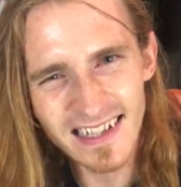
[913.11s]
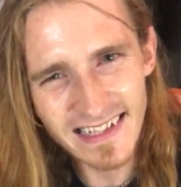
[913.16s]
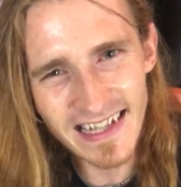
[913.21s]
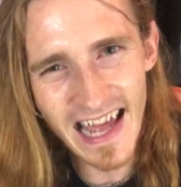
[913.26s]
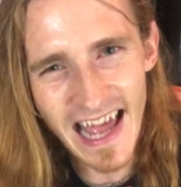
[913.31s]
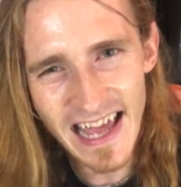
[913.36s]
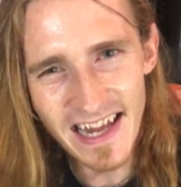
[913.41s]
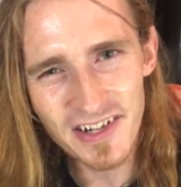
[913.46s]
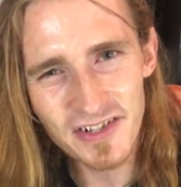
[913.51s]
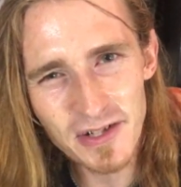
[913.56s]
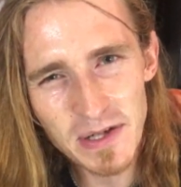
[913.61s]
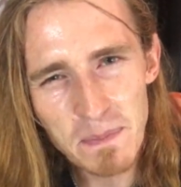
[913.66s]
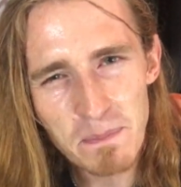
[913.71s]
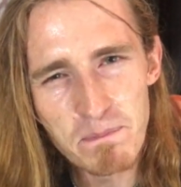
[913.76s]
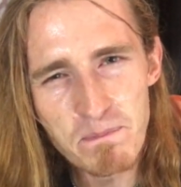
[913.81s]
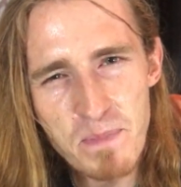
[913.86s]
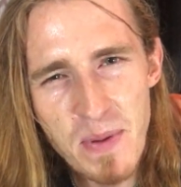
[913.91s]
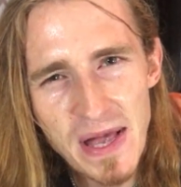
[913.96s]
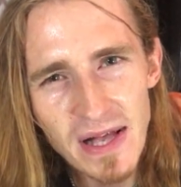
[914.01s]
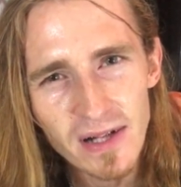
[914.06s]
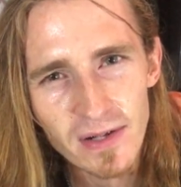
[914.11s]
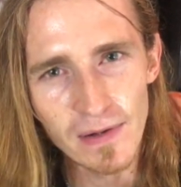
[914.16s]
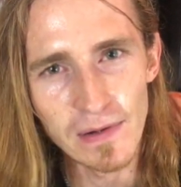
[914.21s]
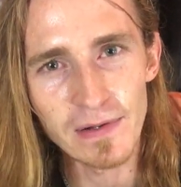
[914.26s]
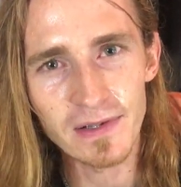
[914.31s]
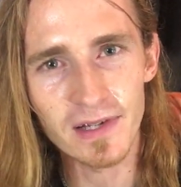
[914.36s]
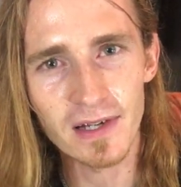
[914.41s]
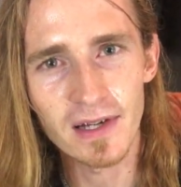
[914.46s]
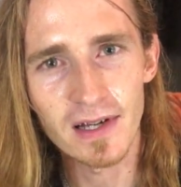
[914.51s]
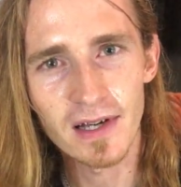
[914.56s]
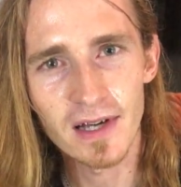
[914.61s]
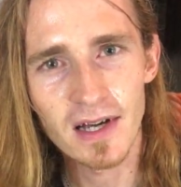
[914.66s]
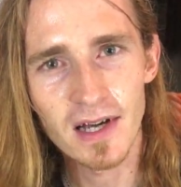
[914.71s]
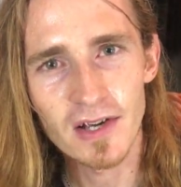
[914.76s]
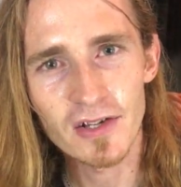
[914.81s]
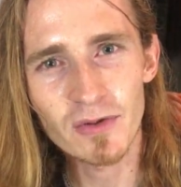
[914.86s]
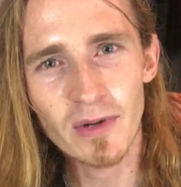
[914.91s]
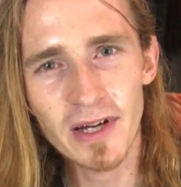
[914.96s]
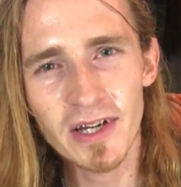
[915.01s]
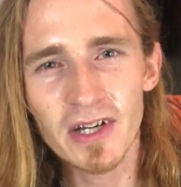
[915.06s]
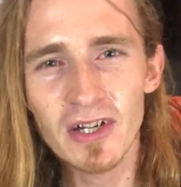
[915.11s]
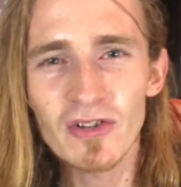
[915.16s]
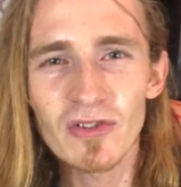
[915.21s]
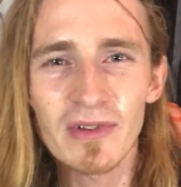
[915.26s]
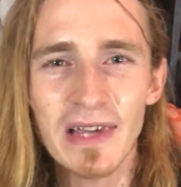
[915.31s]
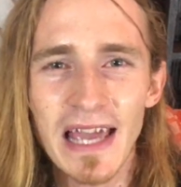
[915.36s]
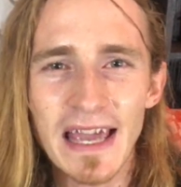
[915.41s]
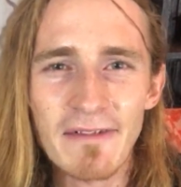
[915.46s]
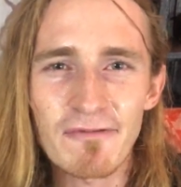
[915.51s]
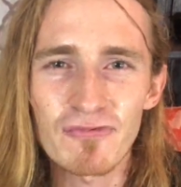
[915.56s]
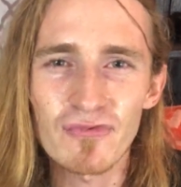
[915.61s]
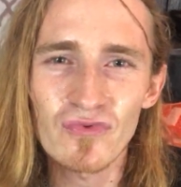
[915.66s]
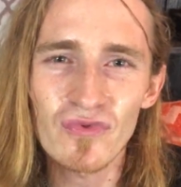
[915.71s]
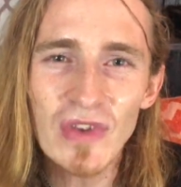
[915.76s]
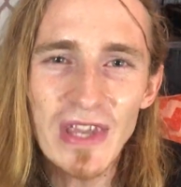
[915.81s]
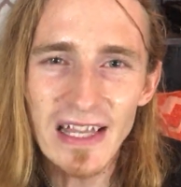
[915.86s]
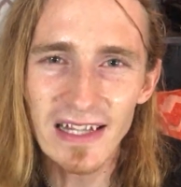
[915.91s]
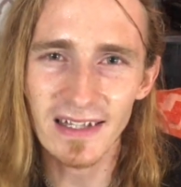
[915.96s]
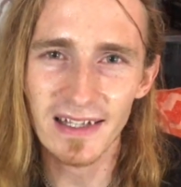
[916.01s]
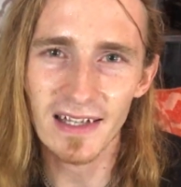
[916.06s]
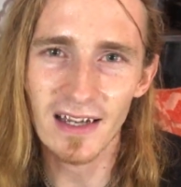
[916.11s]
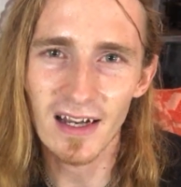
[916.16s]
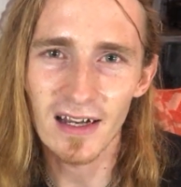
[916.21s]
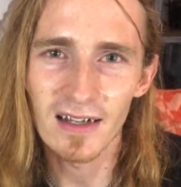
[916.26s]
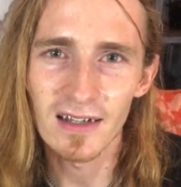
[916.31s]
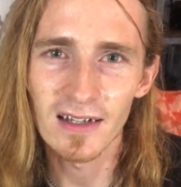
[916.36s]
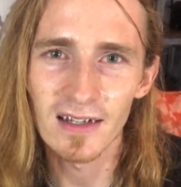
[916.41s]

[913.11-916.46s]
let that energy build, so I can create really